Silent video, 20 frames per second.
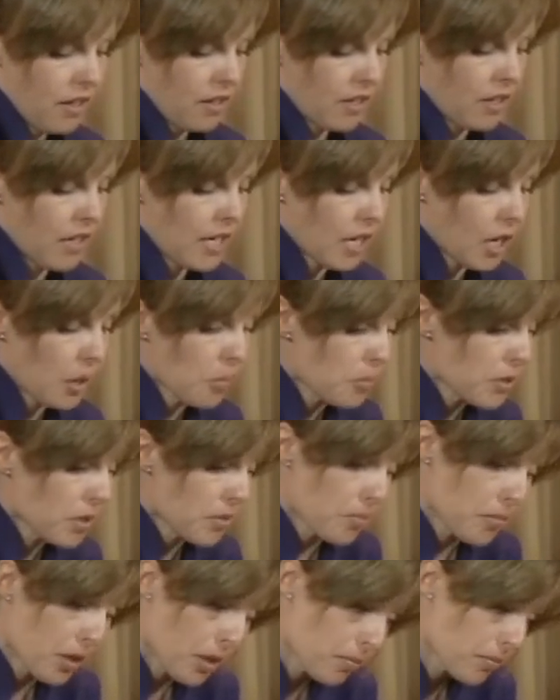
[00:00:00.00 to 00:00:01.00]
like lumps
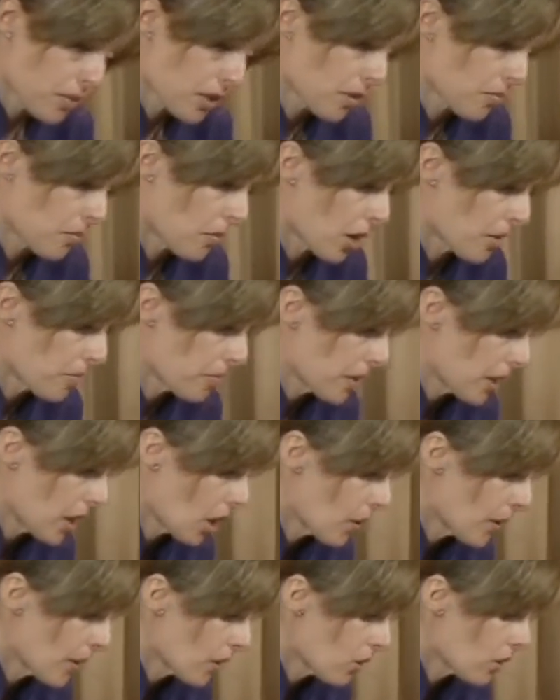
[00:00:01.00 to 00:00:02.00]
and bumps that might be
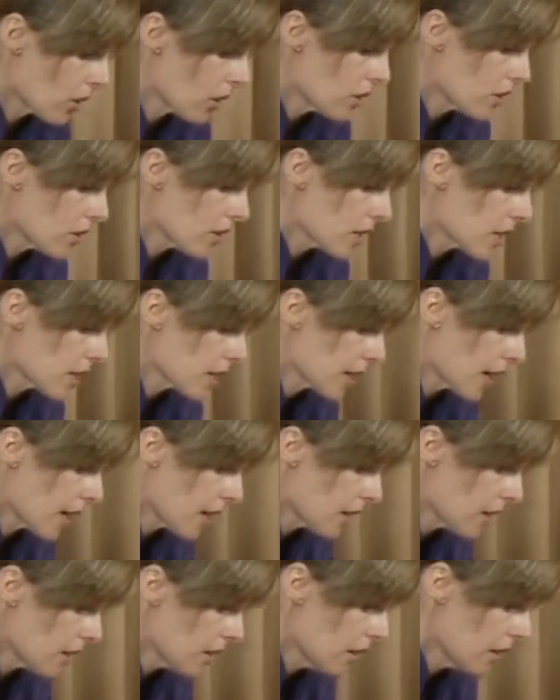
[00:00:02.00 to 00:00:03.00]
going on under the
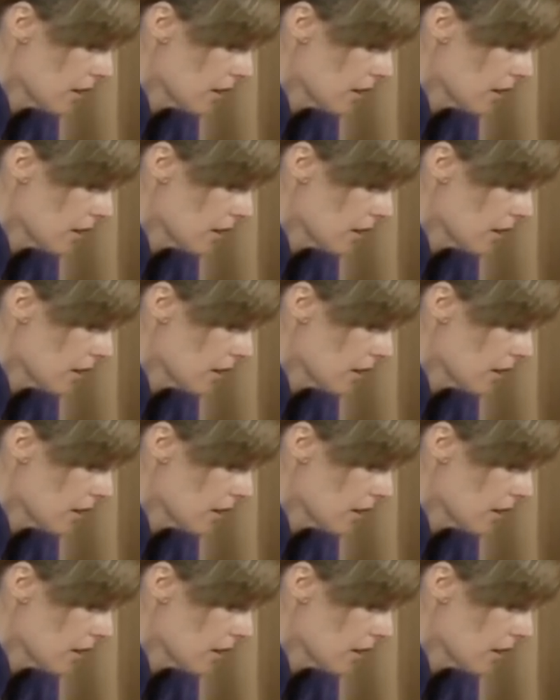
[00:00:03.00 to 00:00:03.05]
skin.